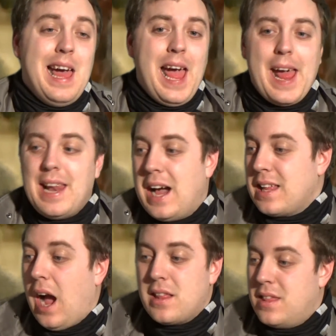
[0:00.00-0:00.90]
And
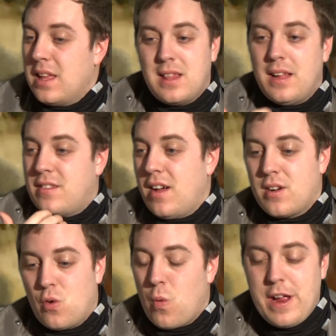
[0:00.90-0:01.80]
I think that's
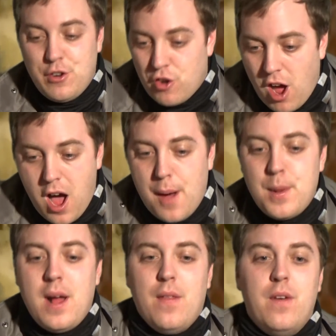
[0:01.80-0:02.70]
a great job.